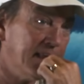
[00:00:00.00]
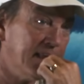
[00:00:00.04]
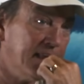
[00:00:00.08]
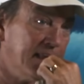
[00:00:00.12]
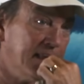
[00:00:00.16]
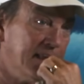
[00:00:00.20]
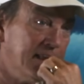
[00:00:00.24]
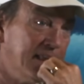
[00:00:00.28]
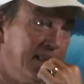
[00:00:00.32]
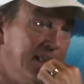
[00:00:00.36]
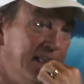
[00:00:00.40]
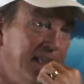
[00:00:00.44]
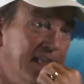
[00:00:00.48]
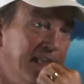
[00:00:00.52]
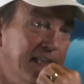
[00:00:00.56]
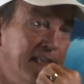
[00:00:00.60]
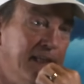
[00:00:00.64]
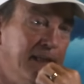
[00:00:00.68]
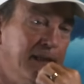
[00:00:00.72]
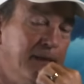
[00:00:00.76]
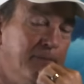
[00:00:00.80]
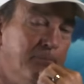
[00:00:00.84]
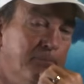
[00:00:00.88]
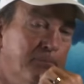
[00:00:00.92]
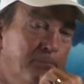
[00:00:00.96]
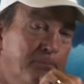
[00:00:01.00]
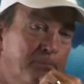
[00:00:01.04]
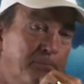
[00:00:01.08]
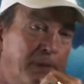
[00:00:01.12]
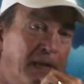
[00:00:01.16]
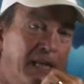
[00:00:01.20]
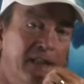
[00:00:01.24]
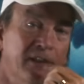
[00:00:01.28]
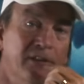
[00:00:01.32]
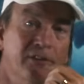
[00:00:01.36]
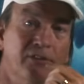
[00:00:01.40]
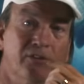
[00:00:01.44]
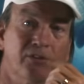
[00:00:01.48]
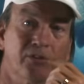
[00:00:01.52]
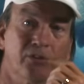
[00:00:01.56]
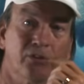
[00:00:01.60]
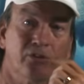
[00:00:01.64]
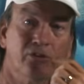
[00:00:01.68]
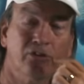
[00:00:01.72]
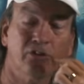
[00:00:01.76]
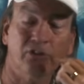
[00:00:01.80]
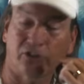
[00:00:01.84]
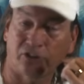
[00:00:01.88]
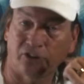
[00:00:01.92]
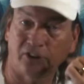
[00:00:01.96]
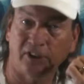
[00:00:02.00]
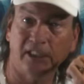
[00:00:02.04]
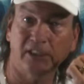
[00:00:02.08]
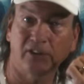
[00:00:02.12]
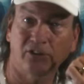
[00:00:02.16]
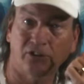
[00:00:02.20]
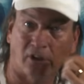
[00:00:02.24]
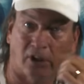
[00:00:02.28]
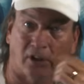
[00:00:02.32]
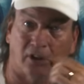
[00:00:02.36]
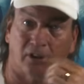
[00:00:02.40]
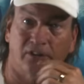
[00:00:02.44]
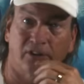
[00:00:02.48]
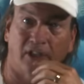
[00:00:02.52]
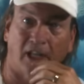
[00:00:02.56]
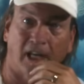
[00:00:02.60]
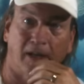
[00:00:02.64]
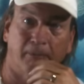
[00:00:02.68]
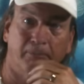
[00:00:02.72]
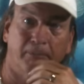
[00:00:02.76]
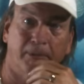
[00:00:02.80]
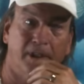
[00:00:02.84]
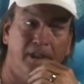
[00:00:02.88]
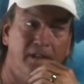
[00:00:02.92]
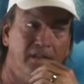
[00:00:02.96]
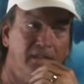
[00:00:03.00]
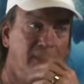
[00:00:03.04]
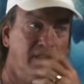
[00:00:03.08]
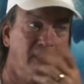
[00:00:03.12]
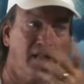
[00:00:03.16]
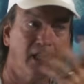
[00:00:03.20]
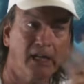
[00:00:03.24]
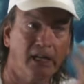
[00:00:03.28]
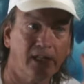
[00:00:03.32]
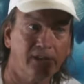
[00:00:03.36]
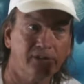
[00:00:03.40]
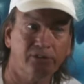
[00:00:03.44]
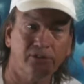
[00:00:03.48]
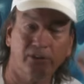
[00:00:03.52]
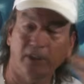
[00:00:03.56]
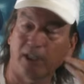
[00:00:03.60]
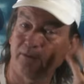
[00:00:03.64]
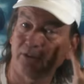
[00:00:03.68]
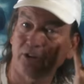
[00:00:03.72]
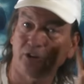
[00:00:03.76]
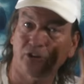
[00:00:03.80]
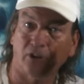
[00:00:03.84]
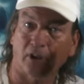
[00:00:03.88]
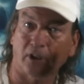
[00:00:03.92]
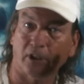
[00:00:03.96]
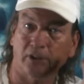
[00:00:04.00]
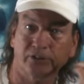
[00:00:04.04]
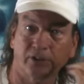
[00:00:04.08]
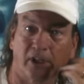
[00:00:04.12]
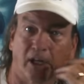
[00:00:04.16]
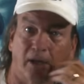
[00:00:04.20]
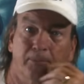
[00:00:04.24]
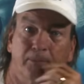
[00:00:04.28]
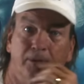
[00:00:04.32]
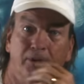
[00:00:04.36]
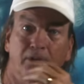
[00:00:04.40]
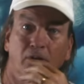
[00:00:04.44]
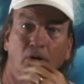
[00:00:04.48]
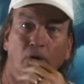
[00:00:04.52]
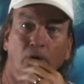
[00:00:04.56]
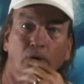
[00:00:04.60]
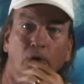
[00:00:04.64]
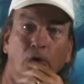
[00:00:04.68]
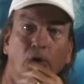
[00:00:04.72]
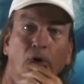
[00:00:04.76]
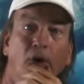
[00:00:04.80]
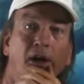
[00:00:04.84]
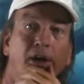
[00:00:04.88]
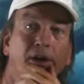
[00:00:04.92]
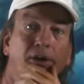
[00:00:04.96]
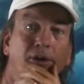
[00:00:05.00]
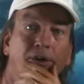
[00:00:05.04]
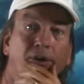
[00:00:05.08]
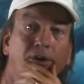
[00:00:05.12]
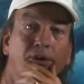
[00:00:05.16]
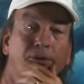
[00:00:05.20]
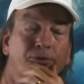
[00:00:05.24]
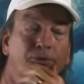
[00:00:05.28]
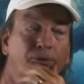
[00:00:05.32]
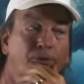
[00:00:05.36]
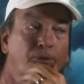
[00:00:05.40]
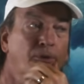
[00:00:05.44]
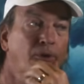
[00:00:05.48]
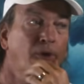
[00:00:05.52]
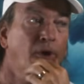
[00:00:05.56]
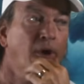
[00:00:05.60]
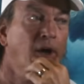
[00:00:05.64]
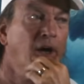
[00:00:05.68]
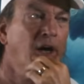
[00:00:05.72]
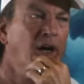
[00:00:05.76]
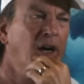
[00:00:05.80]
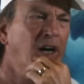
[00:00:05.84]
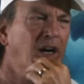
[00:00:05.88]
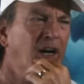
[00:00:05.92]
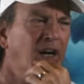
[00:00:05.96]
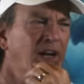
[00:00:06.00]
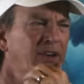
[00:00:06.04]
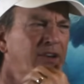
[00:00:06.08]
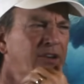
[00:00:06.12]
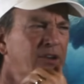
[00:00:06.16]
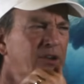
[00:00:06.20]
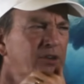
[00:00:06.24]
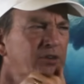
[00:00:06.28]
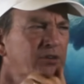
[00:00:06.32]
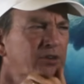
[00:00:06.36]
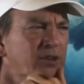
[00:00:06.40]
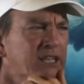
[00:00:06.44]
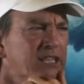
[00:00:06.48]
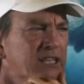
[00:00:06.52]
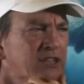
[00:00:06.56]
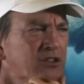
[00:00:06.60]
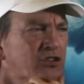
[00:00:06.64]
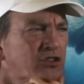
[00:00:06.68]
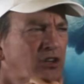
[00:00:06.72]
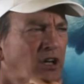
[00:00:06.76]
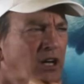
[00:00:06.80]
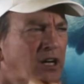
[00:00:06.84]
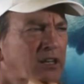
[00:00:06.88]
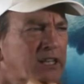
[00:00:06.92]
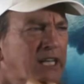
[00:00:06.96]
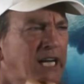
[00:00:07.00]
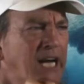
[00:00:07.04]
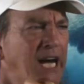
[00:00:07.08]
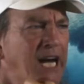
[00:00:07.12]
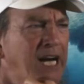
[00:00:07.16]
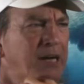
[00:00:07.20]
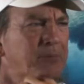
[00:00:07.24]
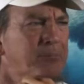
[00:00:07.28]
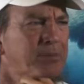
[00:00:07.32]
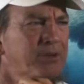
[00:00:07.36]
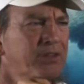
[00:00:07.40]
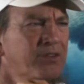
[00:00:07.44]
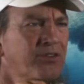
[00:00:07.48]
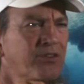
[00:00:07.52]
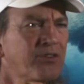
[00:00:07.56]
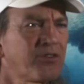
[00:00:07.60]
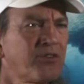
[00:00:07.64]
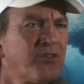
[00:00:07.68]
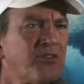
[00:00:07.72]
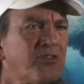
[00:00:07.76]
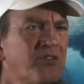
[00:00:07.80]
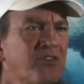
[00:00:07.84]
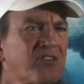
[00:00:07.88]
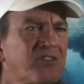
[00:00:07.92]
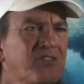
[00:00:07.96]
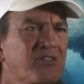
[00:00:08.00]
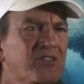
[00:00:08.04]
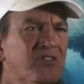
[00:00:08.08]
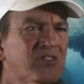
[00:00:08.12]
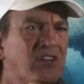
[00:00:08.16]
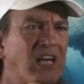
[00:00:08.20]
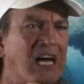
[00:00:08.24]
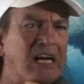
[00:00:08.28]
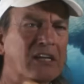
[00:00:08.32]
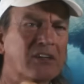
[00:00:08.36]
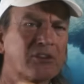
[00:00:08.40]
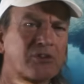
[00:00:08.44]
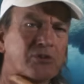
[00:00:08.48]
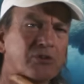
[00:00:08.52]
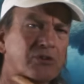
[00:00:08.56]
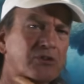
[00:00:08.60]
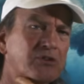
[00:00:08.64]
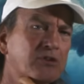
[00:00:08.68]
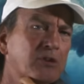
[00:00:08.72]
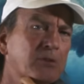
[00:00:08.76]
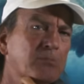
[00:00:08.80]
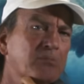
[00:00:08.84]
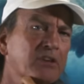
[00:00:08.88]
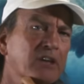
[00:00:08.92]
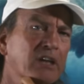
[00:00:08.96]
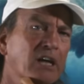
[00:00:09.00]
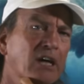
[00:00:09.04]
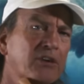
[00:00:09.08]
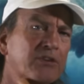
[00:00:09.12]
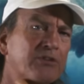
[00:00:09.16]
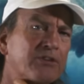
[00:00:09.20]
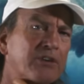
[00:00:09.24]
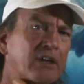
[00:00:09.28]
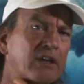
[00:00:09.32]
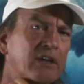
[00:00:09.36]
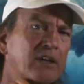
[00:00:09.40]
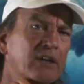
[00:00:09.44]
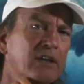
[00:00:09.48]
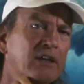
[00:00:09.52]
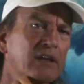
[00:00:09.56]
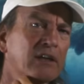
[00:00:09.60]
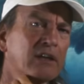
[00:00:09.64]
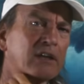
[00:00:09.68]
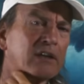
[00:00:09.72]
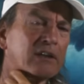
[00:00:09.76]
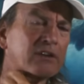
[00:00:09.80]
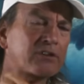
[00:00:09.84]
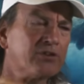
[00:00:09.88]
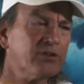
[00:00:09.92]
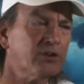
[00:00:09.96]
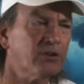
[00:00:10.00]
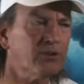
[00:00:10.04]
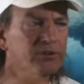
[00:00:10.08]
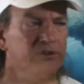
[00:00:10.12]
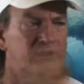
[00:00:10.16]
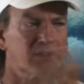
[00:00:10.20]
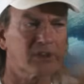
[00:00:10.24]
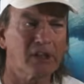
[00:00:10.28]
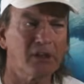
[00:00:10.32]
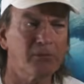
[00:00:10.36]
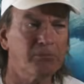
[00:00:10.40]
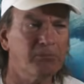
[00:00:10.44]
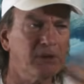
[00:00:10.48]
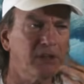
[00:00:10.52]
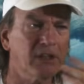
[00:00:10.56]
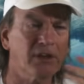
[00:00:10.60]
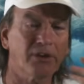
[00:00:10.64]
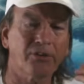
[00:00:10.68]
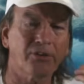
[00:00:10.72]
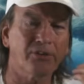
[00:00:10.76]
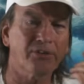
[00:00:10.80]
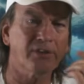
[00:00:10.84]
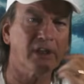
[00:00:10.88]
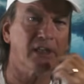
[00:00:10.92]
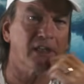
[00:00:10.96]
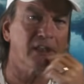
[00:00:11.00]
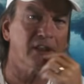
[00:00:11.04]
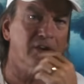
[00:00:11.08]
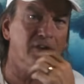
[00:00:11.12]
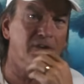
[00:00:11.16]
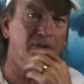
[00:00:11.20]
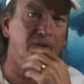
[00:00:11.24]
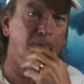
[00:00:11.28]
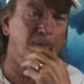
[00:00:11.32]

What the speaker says: The pens will just say Sharks Happen, and then the hats will have the Sharks Happen logo on it also. There's like a Shark Happens socks or something out there. So there can be other things,